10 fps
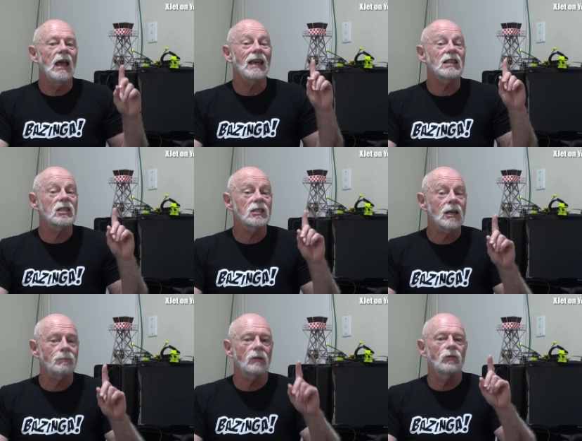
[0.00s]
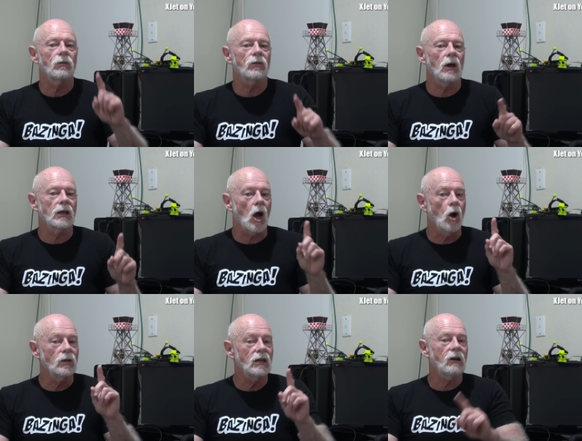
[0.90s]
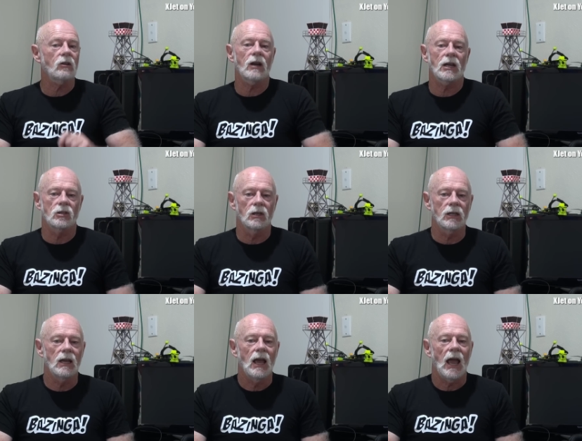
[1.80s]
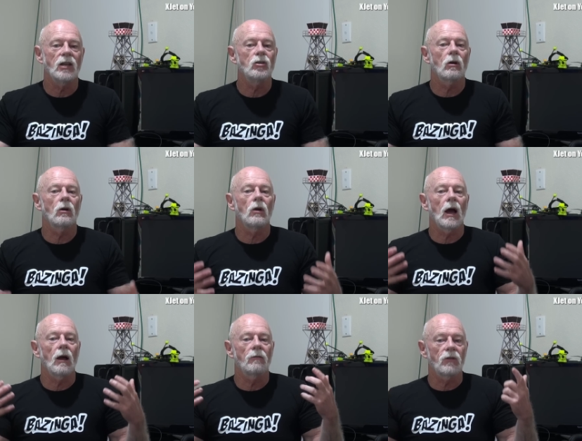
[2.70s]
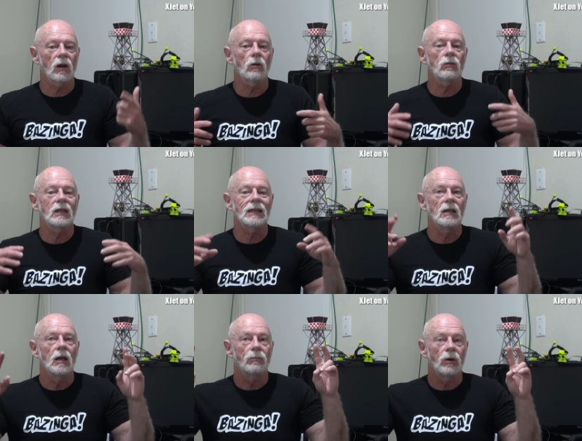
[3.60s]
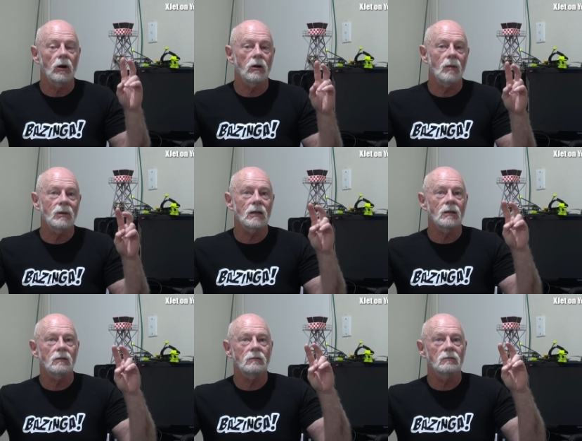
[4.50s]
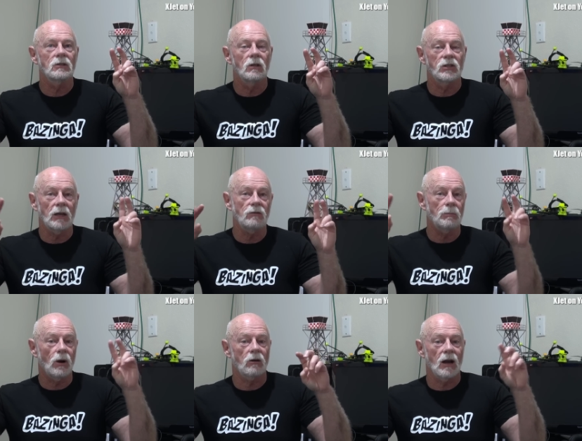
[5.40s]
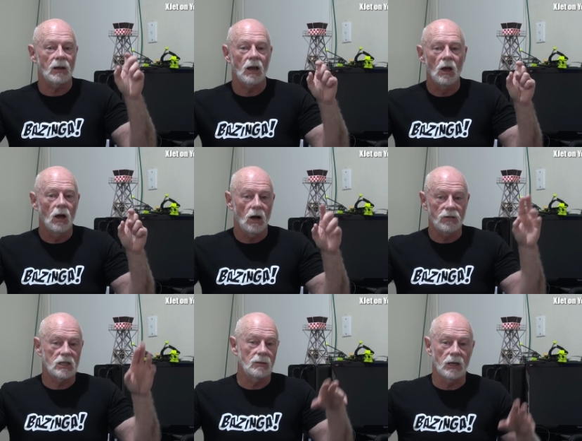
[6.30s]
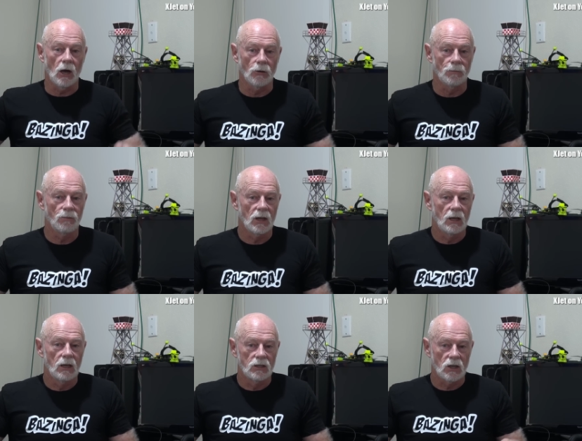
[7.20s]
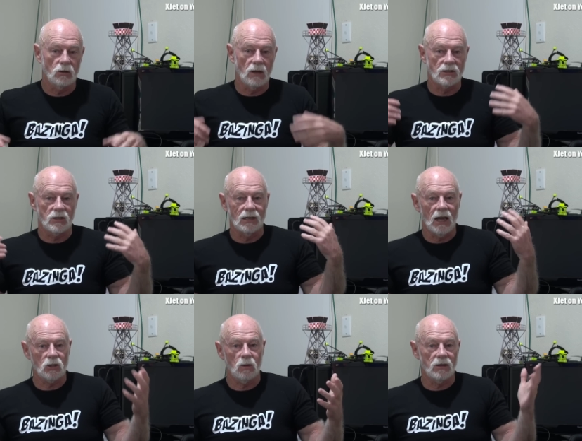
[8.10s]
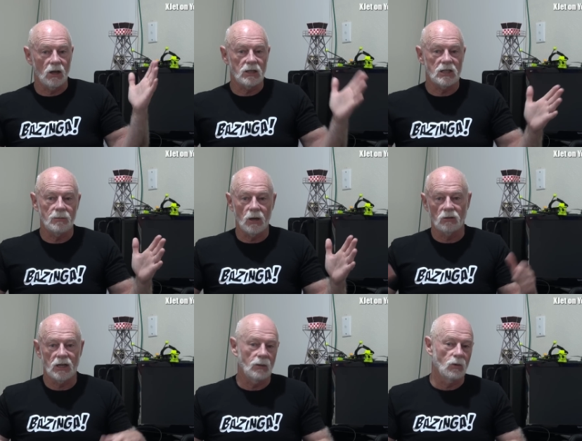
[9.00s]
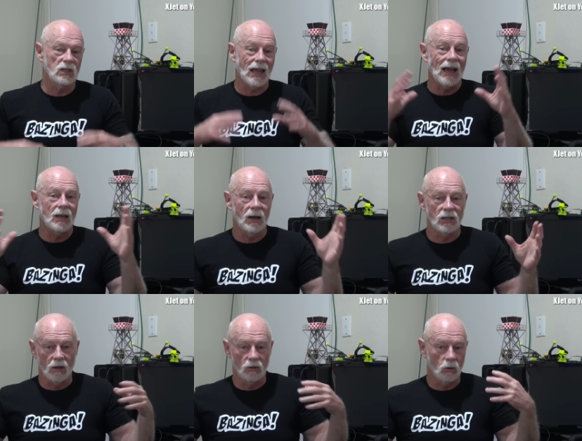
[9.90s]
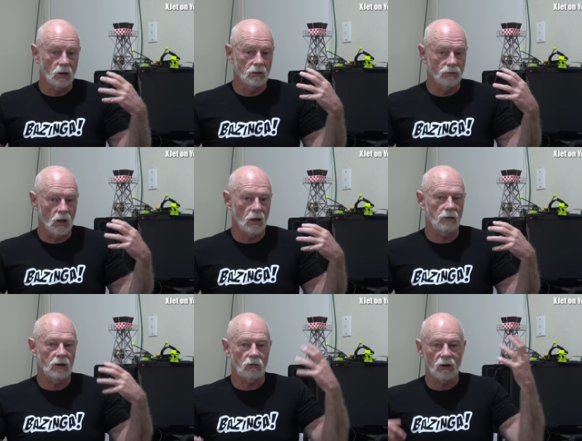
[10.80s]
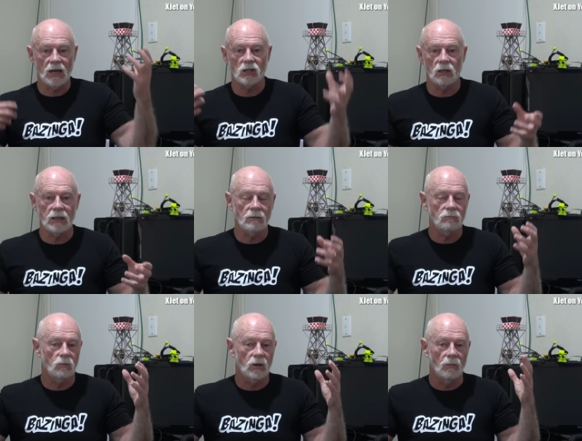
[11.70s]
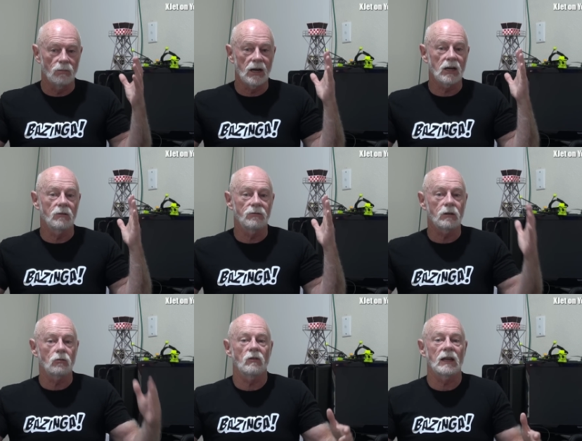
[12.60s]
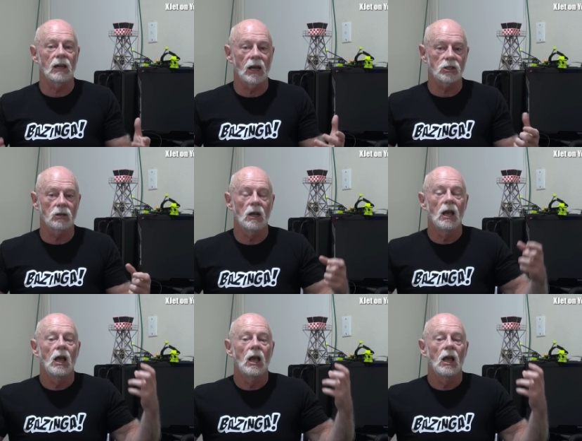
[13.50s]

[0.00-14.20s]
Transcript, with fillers: except if you're flying only recreationally and you follow the programming, safety programming of a CBO. So as I say, last week, the only CBO in town was the AMA. So if you wanted to fly recreationally without breaking a federal regulation,